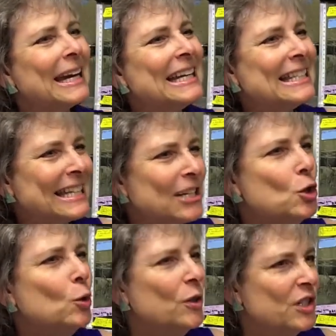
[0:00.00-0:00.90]
it's
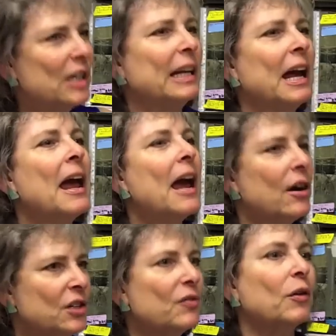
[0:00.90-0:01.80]
interesting
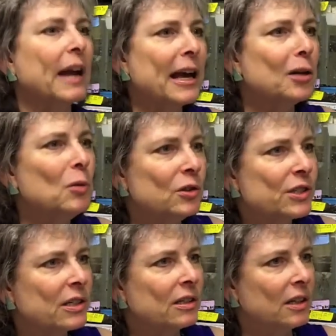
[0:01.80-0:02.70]
how different animals,
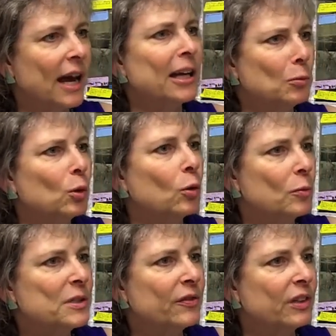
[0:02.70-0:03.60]
animal
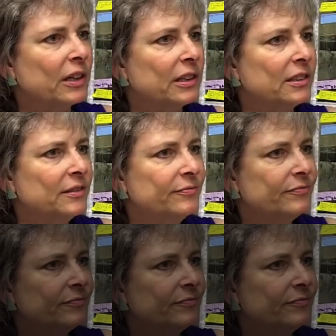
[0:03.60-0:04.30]
groups have done it.